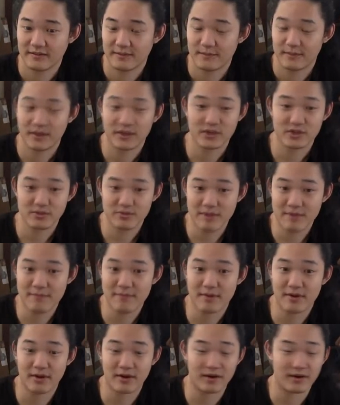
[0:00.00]
Because
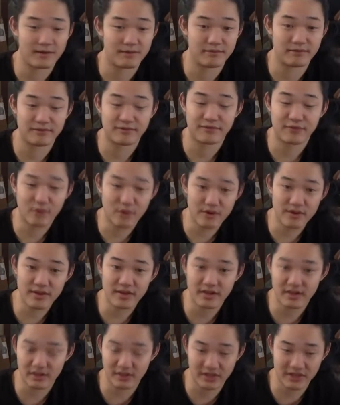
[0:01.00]
remember, before the
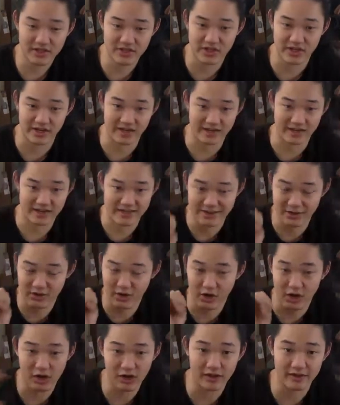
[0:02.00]
collision, they're
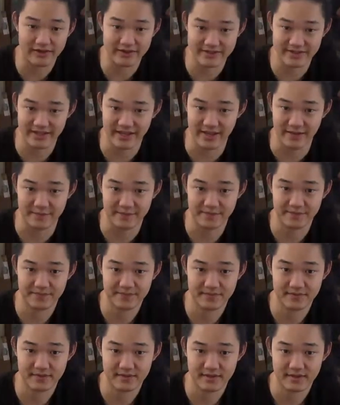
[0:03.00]
all the same,
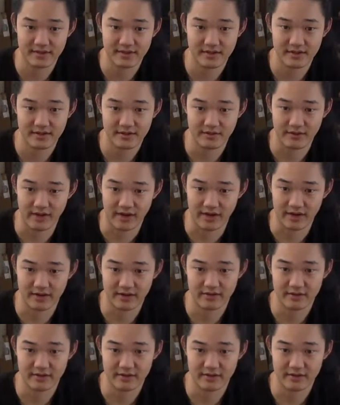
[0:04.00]
right?